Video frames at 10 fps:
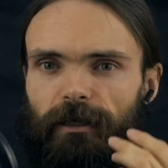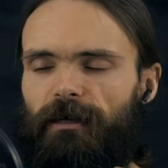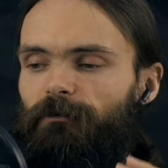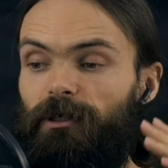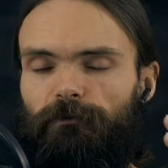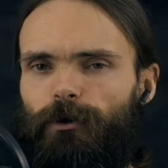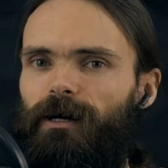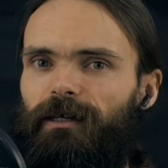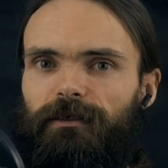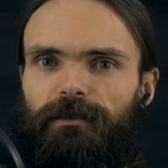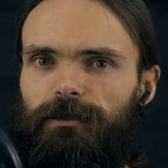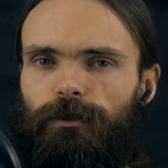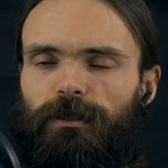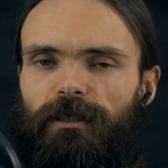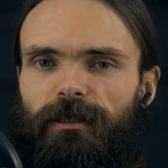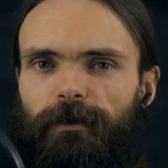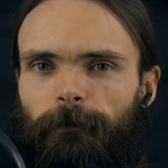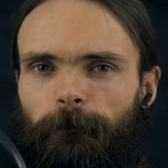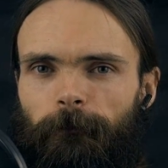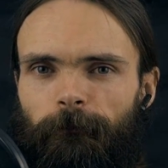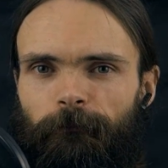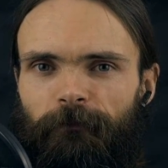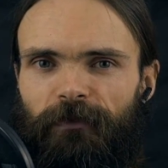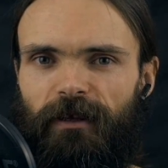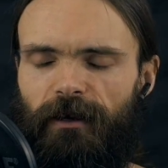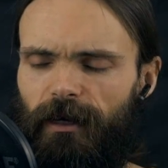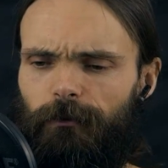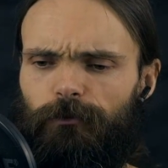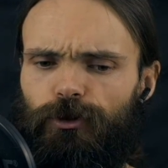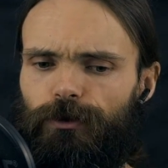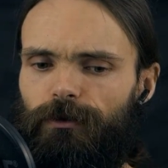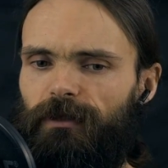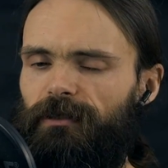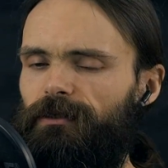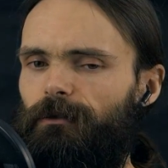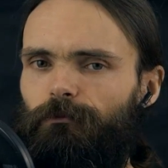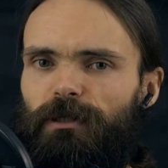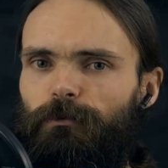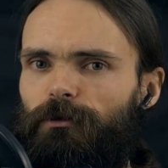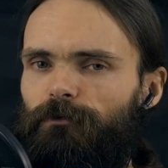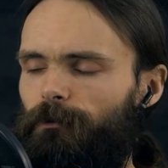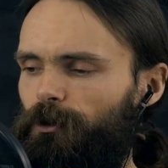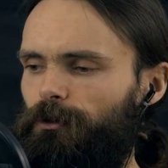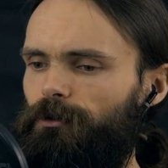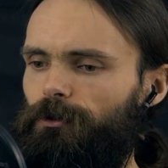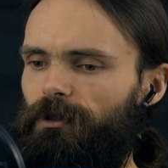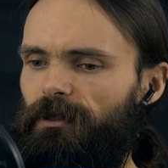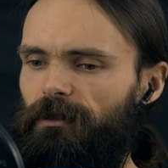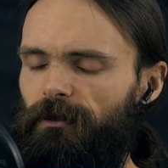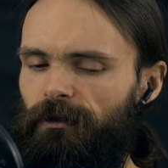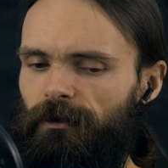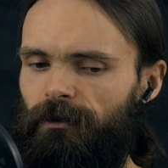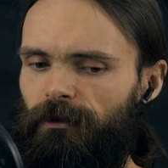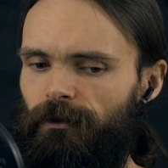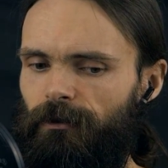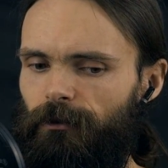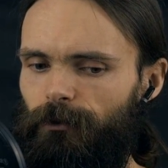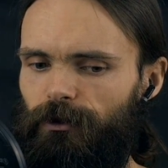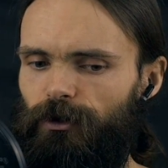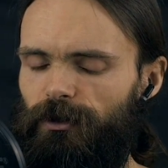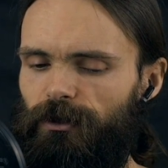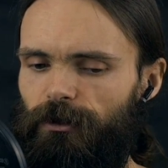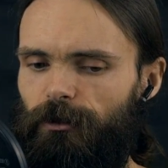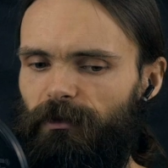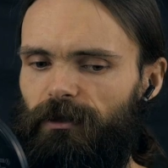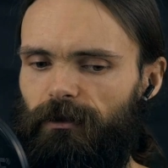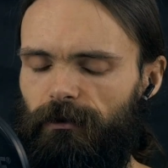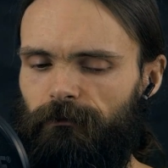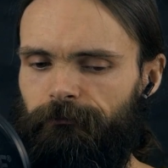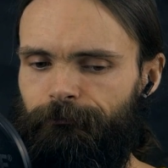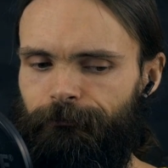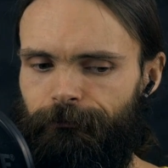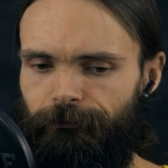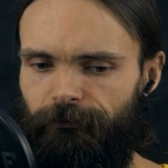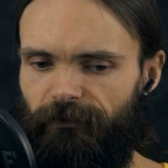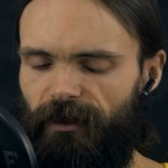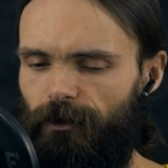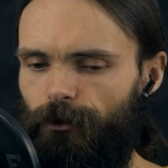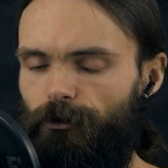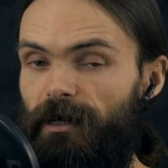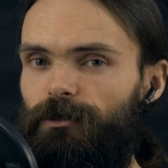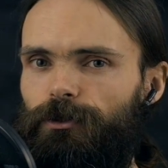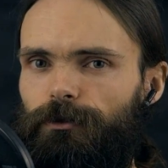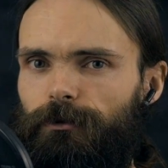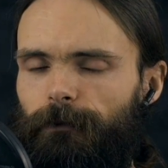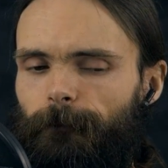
even if you are like that, it's okay. I am sure that some people from the country will just come and encourage you.